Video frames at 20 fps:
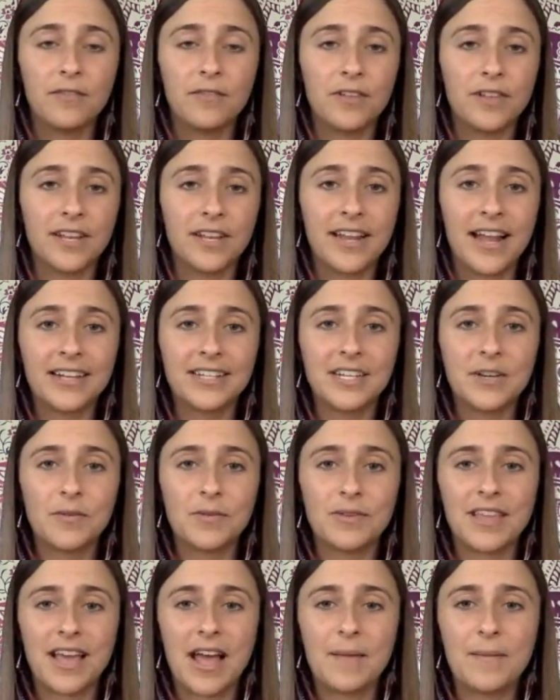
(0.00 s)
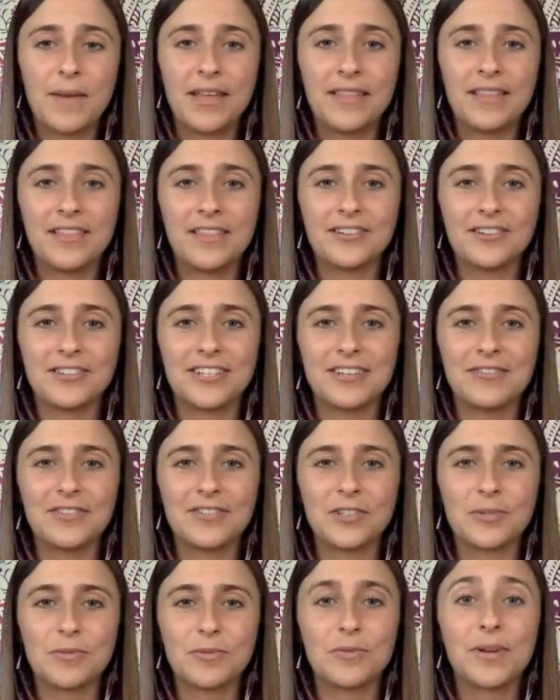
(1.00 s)
really connecting with them. And then there's a
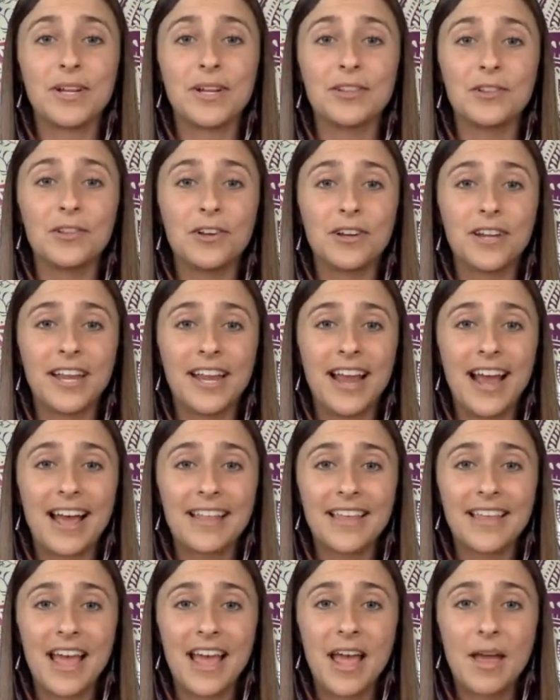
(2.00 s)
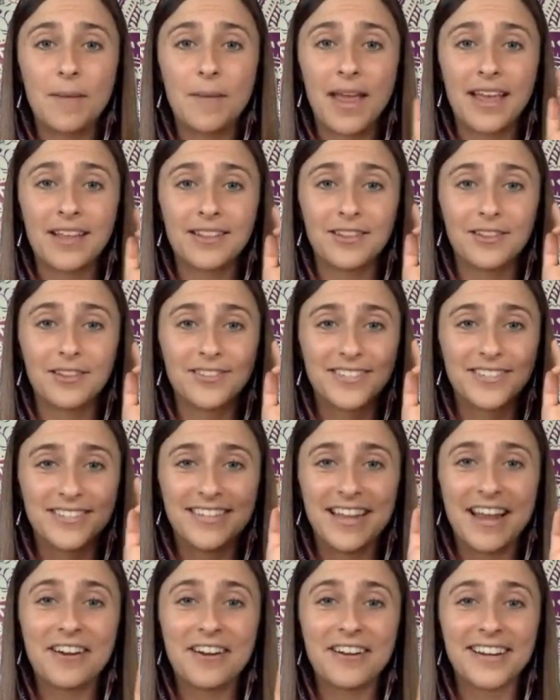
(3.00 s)
difference between looking at them and
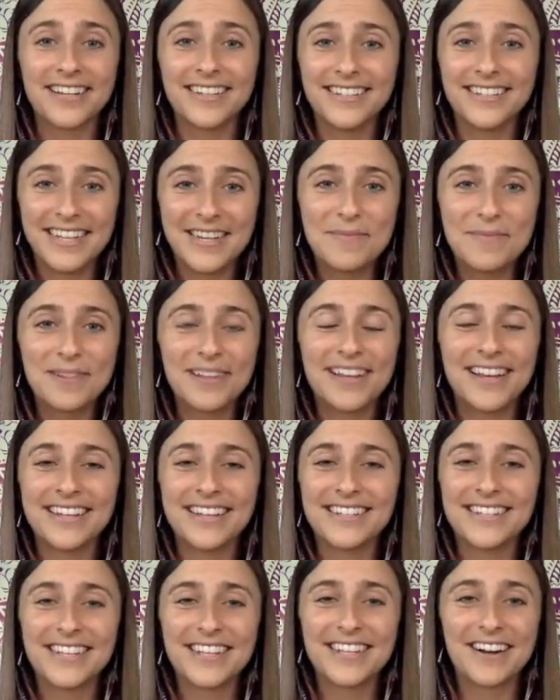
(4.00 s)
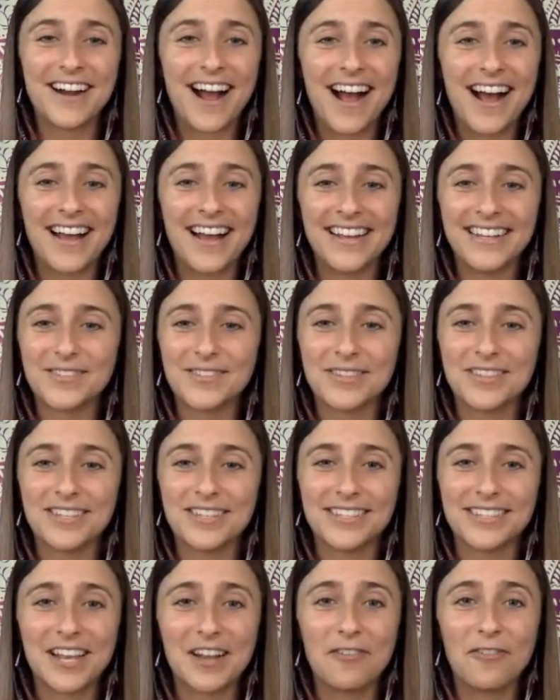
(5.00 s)
staring deeply into their eyes with
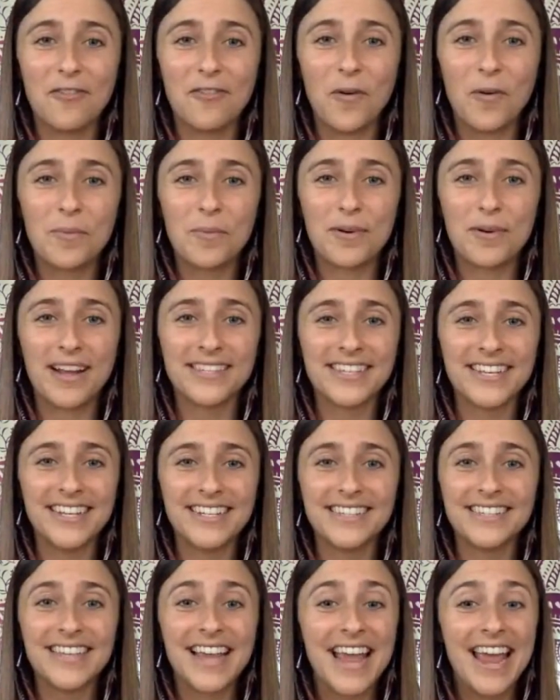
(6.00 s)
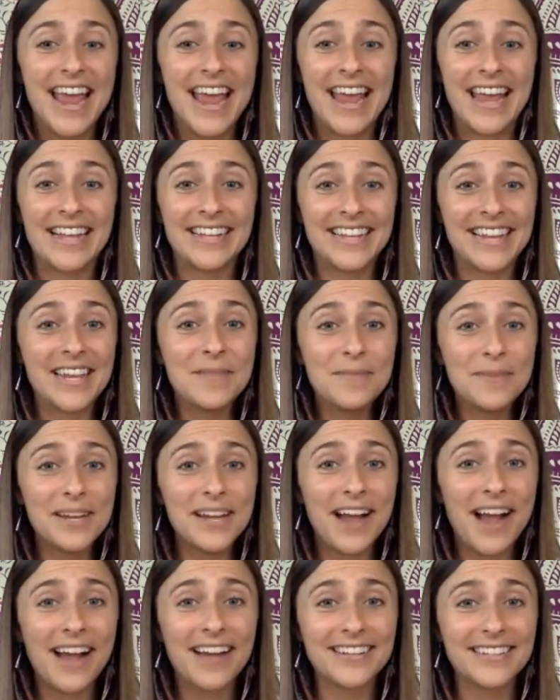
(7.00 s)
this like full presence. It can be
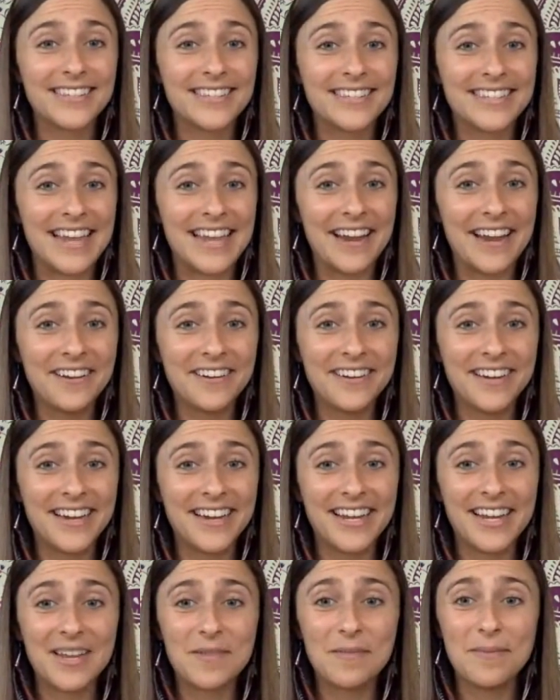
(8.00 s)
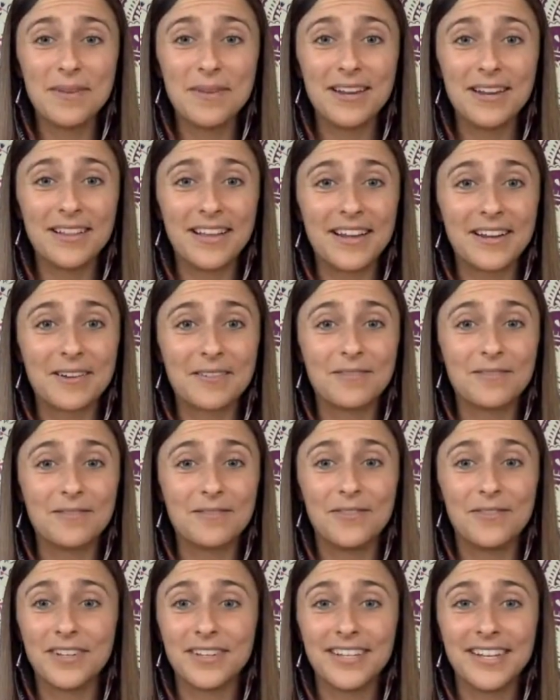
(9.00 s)
kind of scary. It can be like
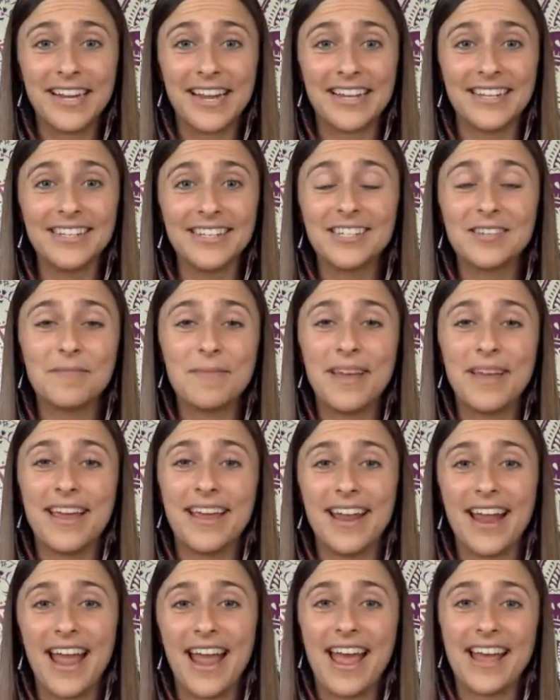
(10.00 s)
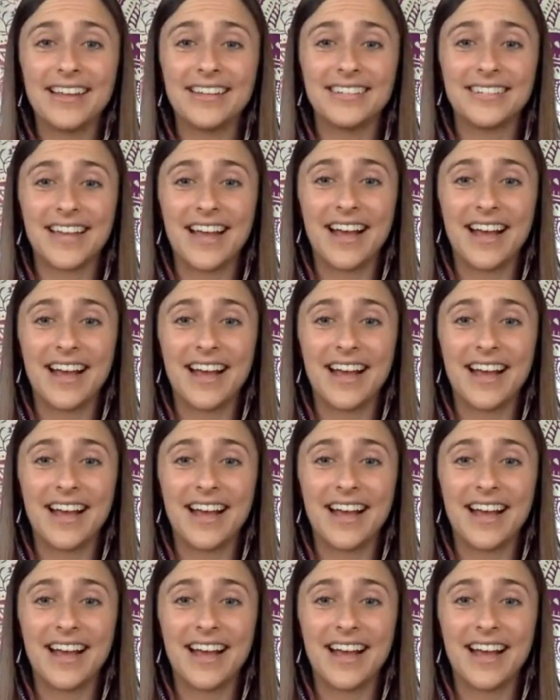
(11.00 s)
really intimate and